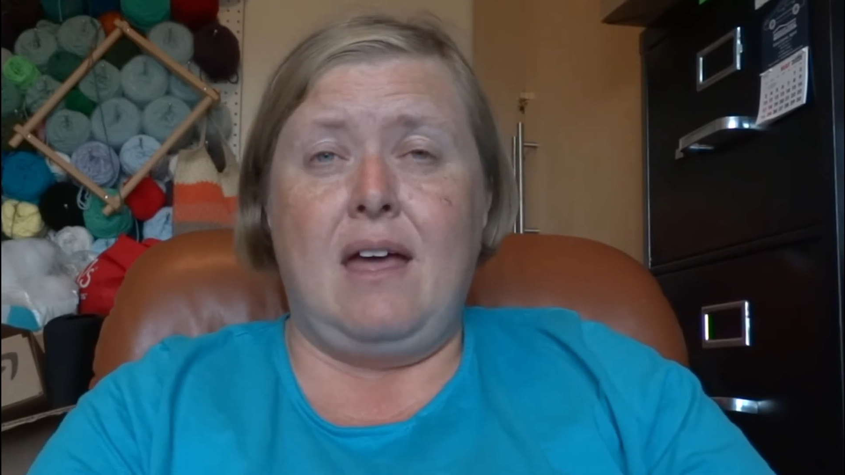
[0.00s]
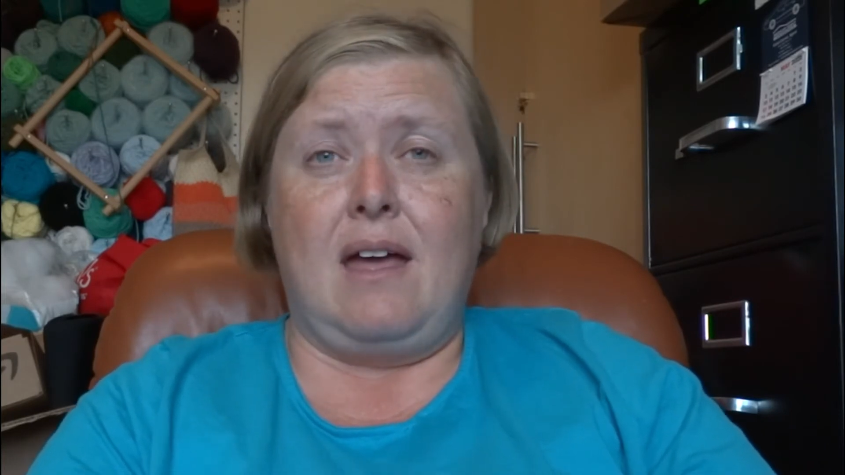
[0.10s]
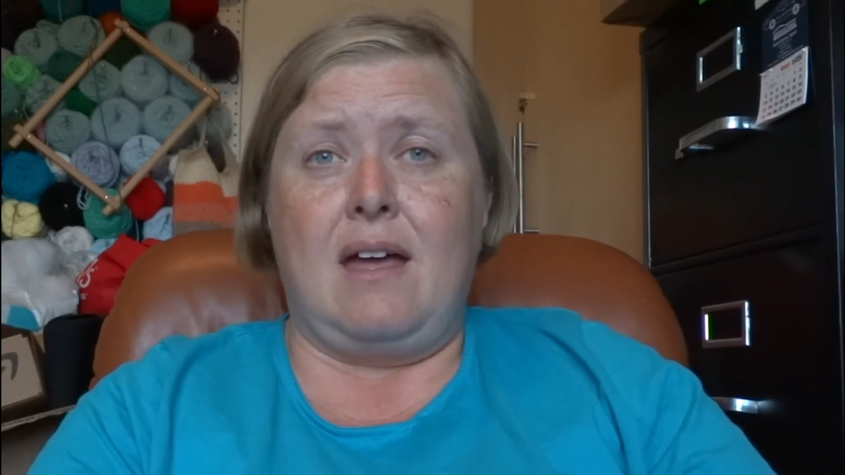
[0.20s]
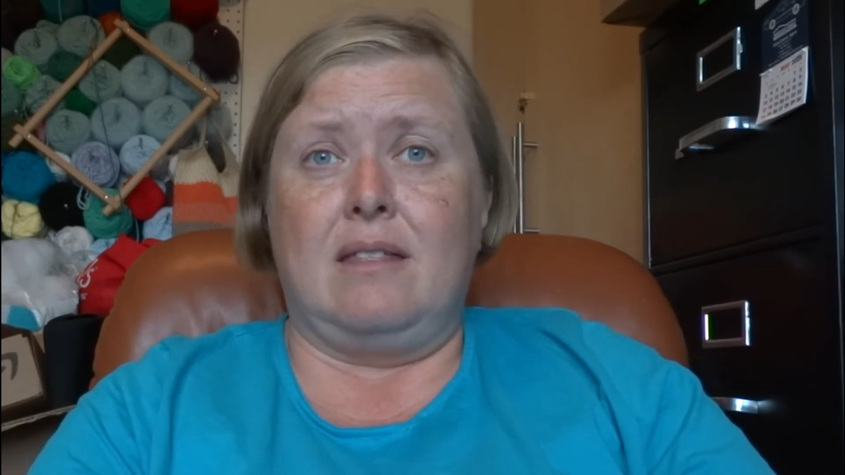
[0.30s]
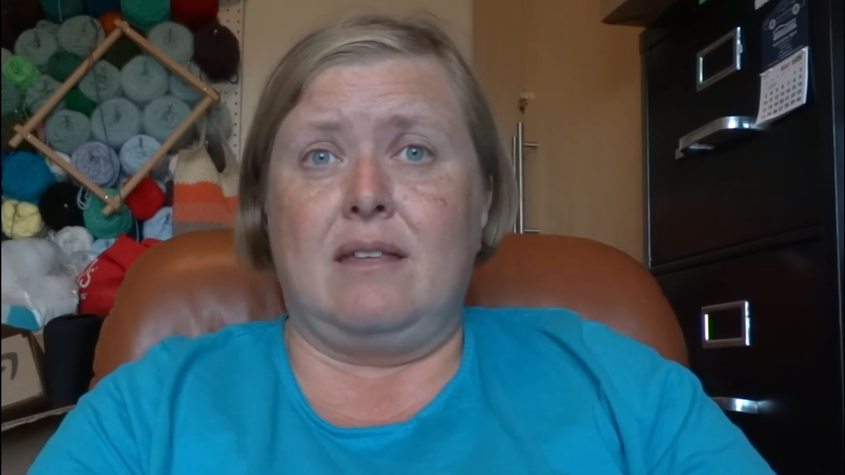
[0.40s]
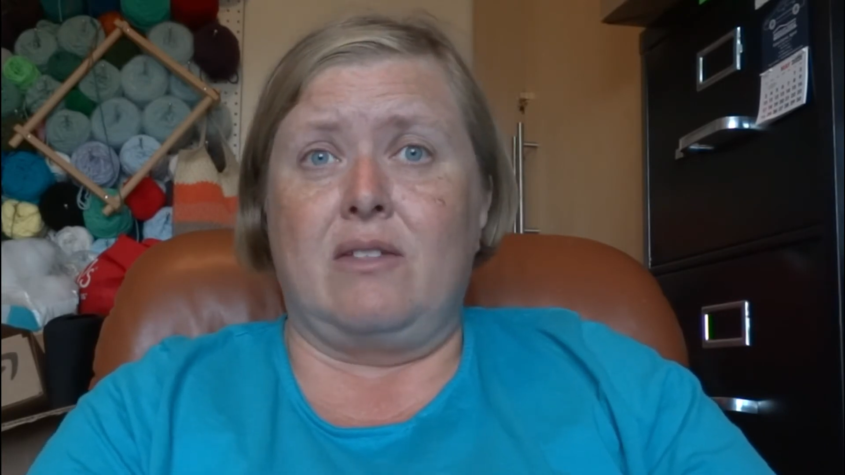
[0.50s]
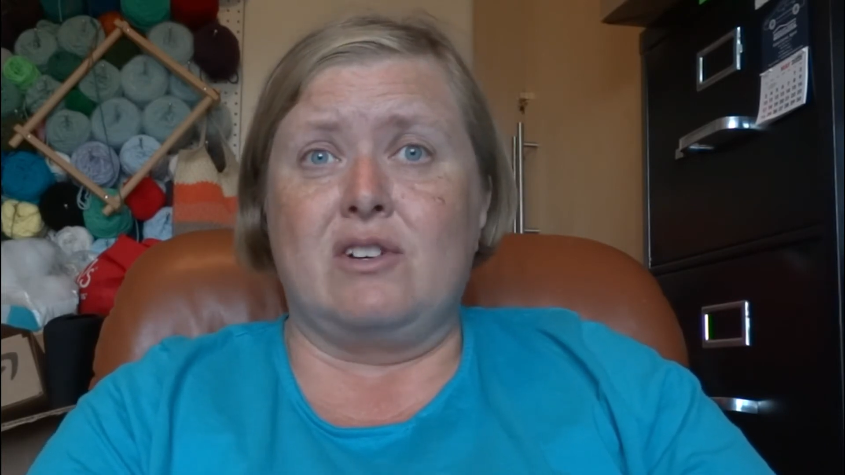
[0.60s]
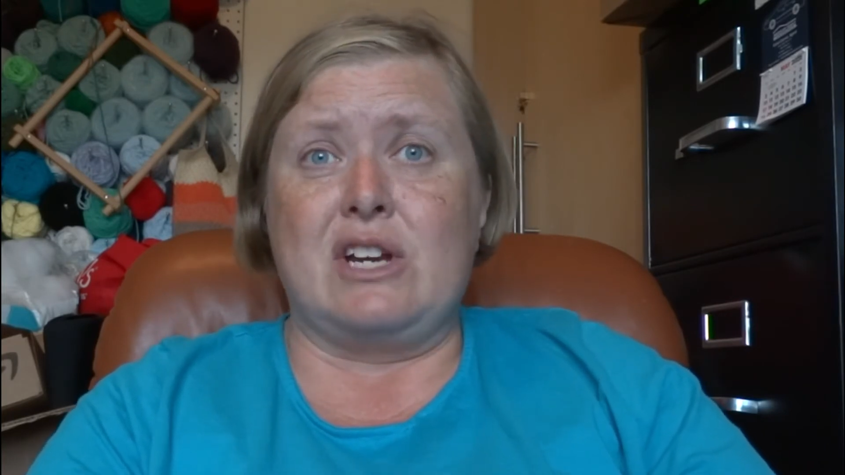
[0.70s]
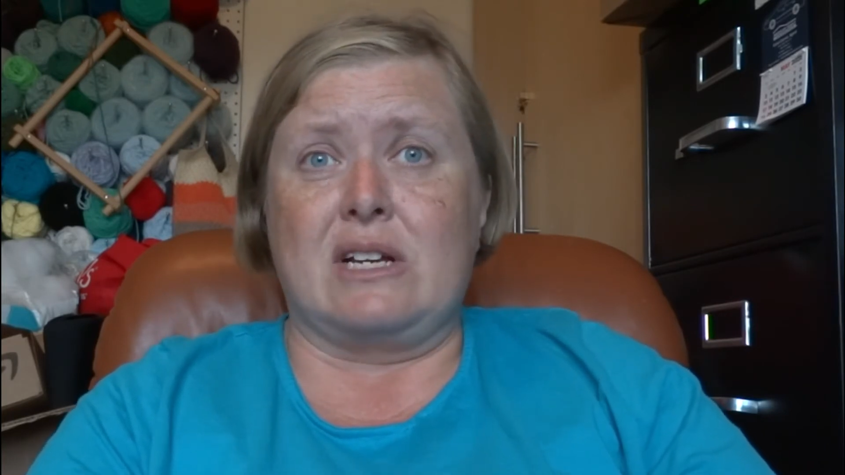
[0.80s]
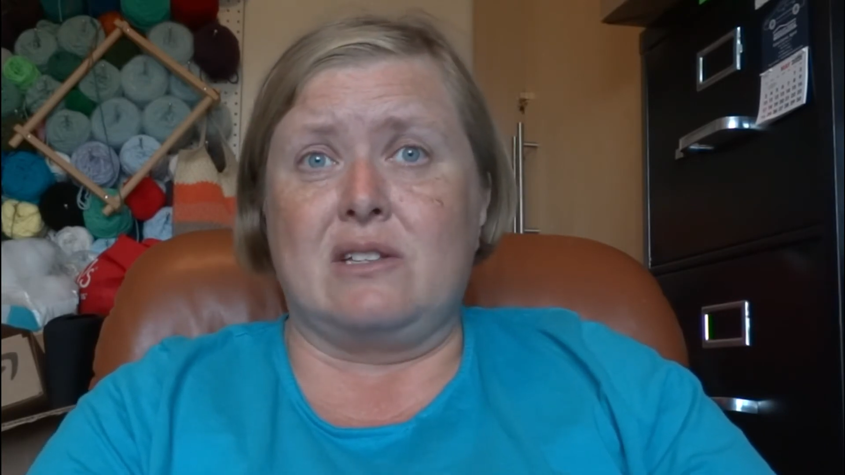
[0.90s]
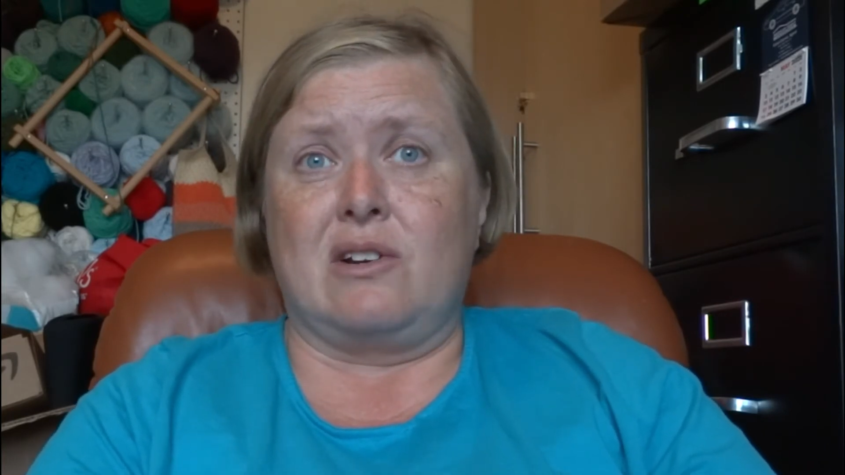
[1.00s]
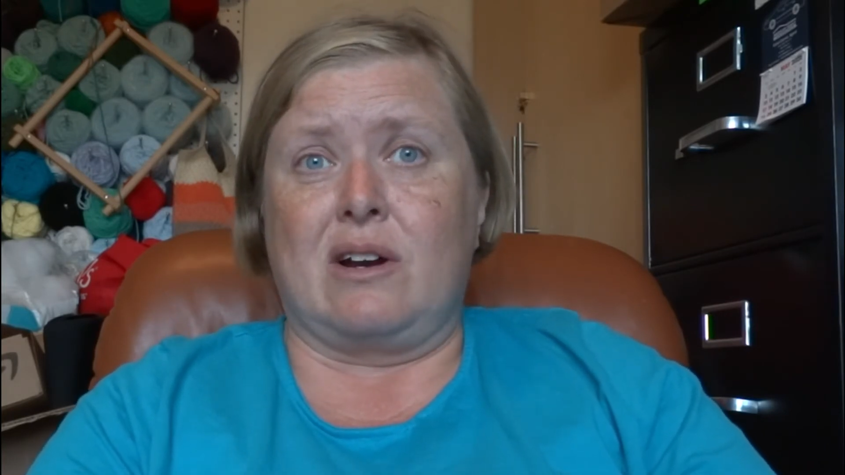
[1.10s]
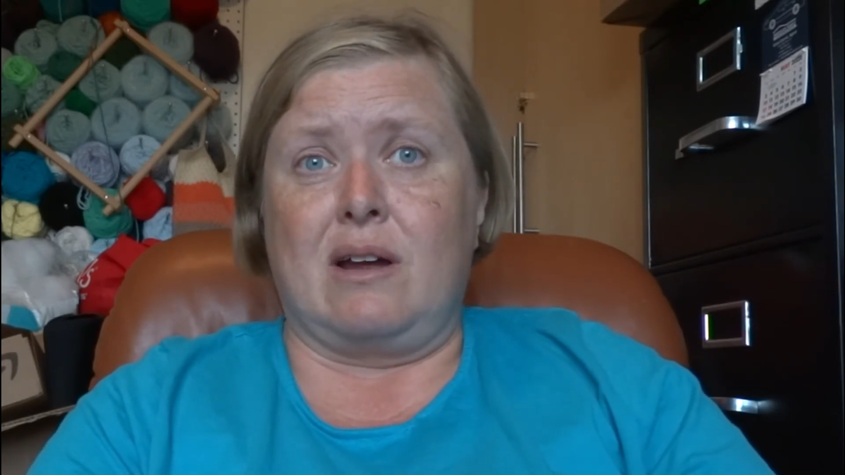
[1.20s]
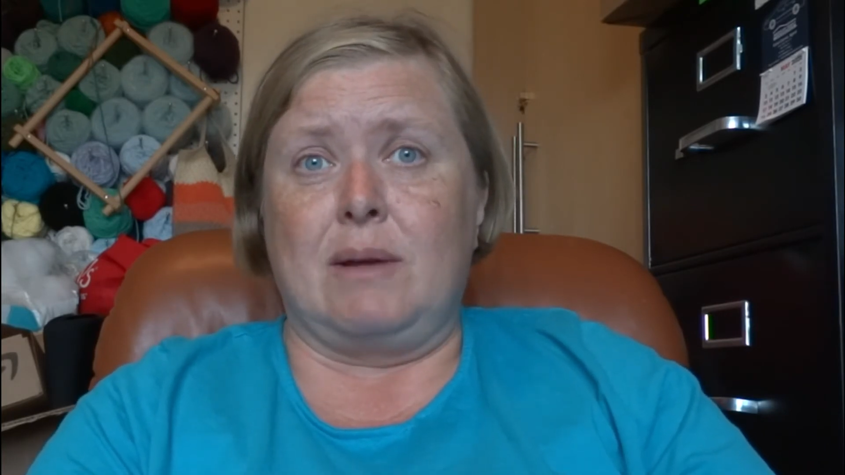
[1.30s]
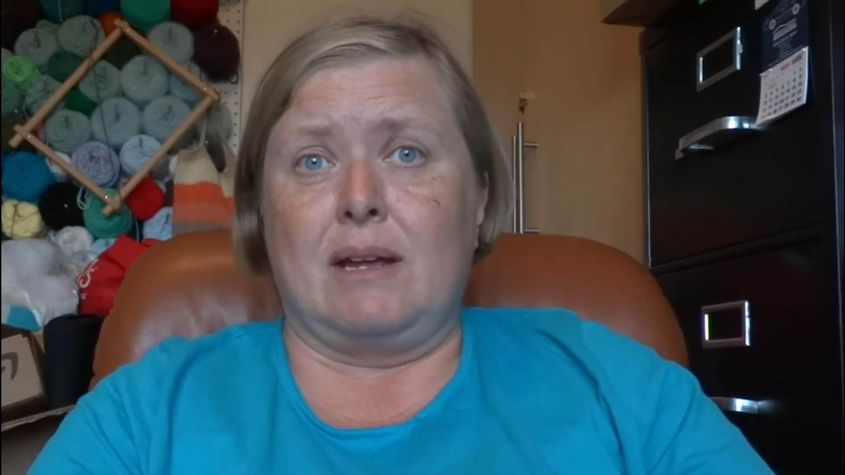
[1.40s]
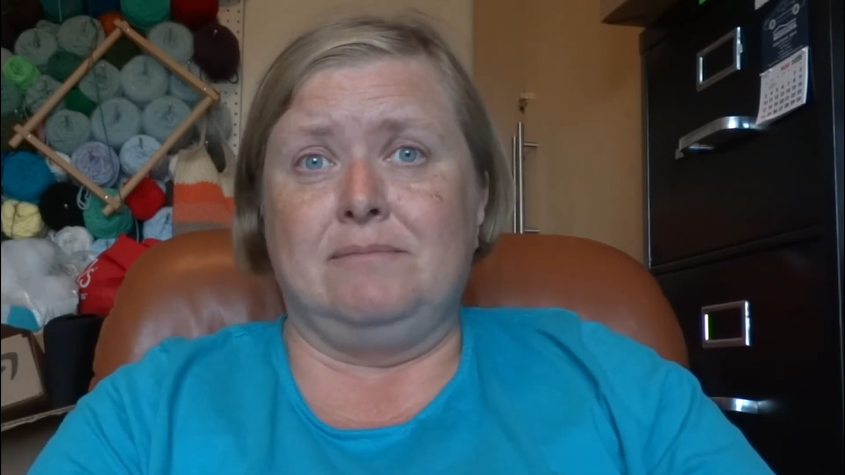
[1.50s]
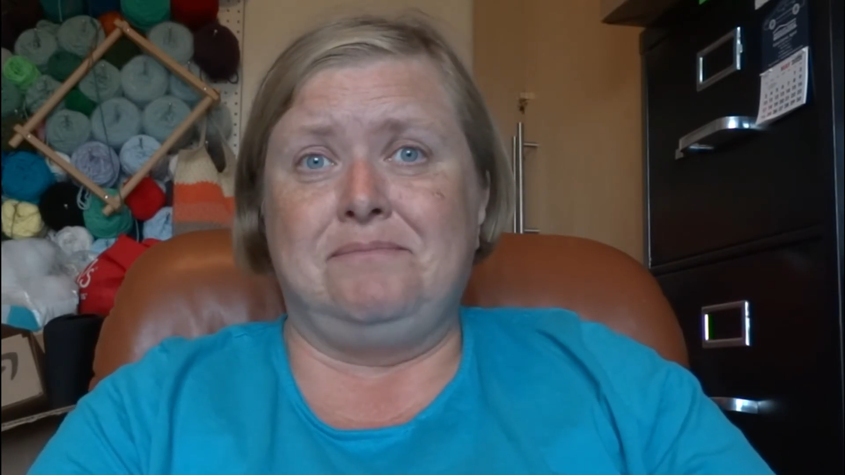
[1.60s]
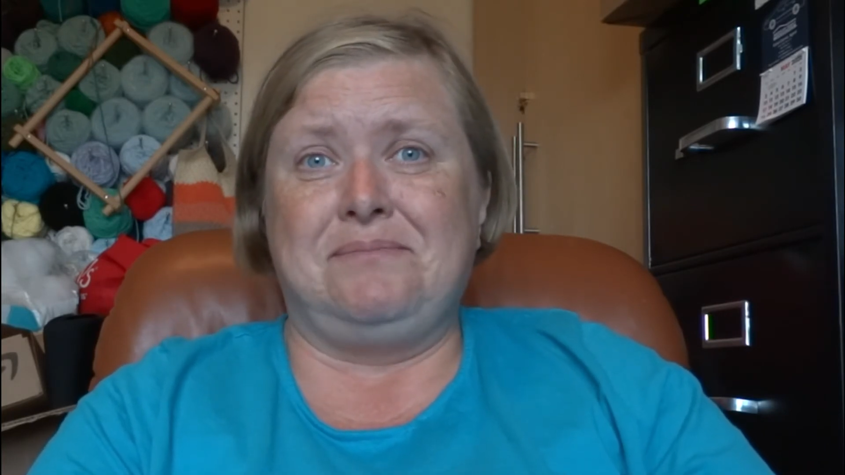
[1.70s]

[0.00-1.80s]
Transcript: and the other chicks that are coming.